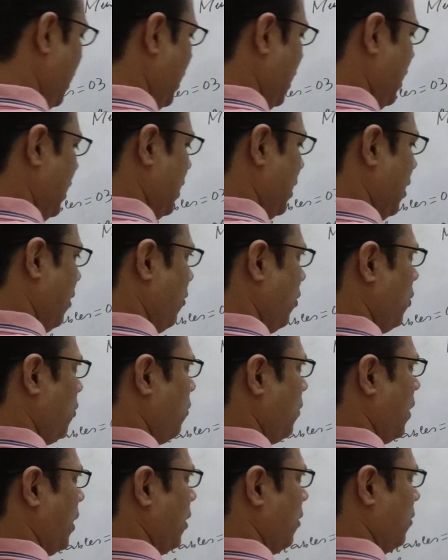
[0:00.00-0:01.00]
7,
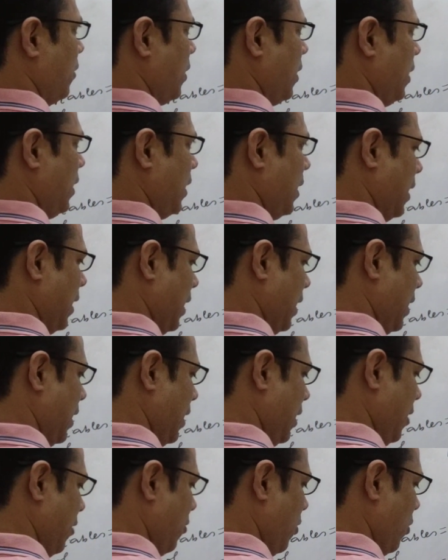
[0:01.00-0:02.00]
5, 6 greater
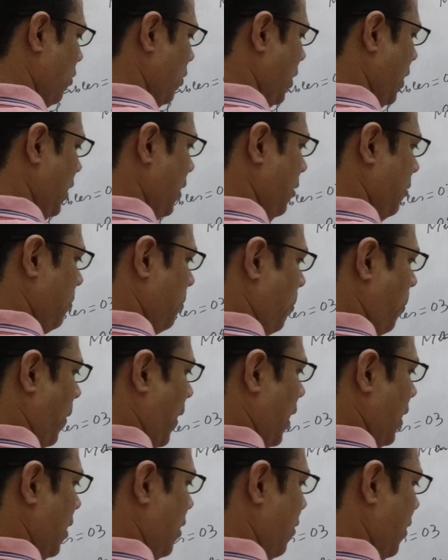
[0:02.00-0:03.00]
than equal to 9.
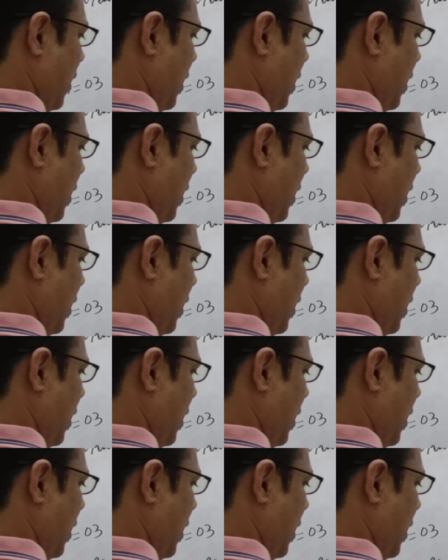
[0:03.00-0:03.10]
This one is